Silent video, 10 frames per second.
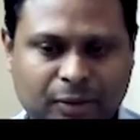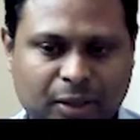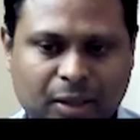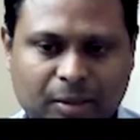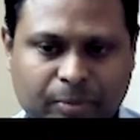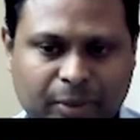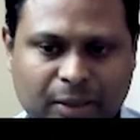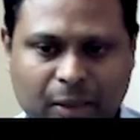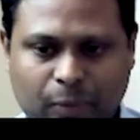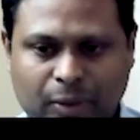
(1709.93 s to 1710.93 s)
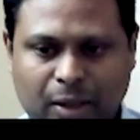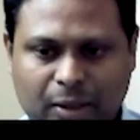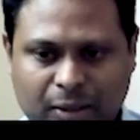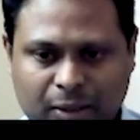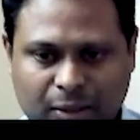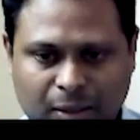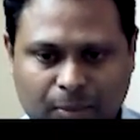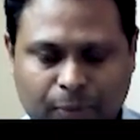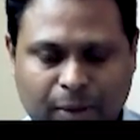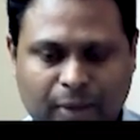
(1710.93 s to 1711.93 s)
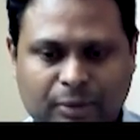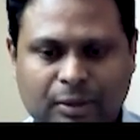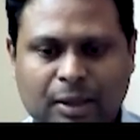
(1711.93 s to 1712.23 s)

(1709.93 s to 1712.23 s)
you can compare that with that in the EWS,